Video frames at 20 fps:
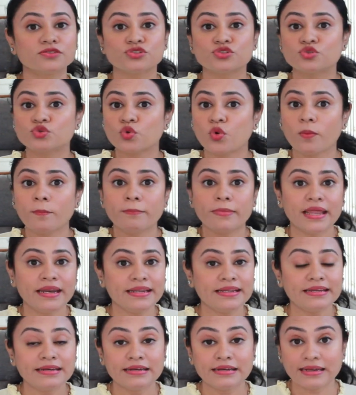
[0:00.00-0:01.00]
so
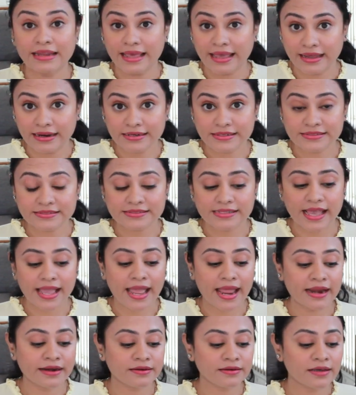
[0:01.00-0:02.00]
many layers,
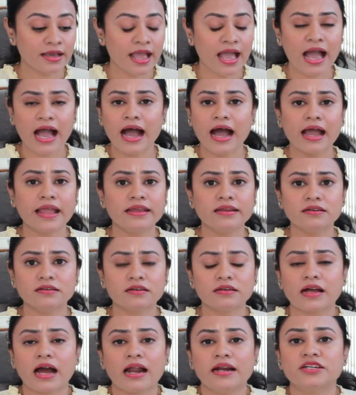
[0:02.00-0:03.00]
and
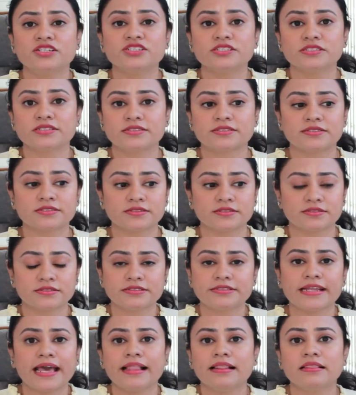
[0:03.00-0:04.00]
I can't just
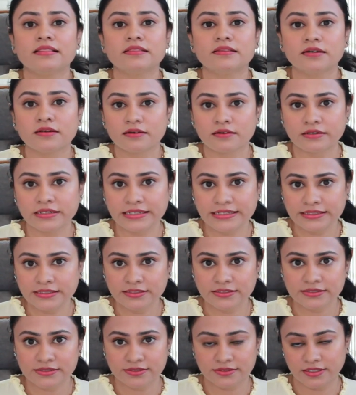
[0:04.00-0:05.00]
tell the
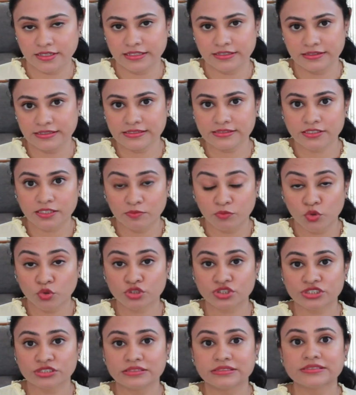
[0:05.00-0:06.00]
readers these
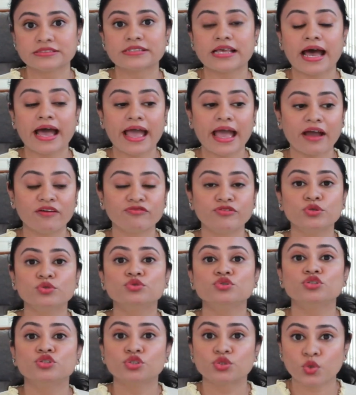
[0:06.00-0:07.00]
emotions. I have
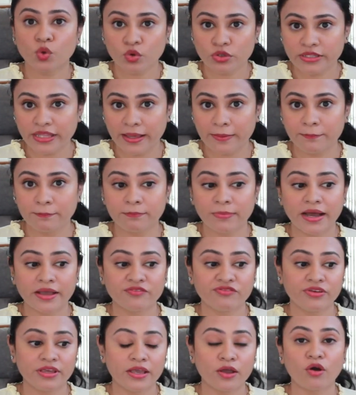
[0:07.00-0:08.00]
to show them
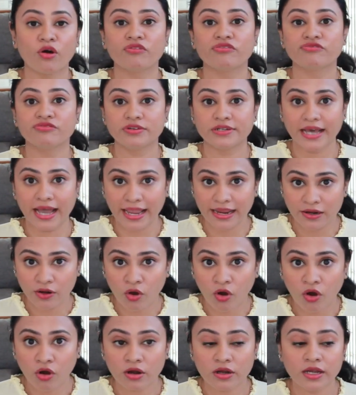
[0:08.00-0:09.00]
by way of
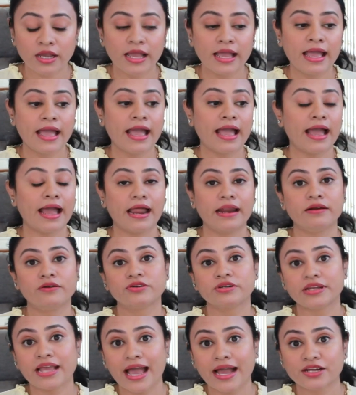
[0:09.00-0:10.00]
dialogue and
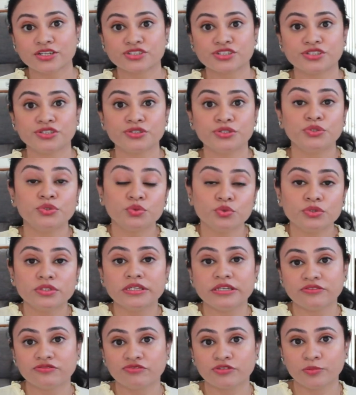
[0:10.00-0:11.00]
reaction to
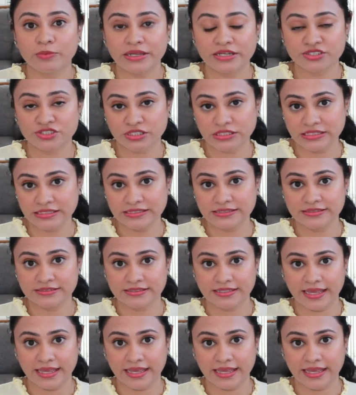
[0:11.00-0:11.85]
the information he's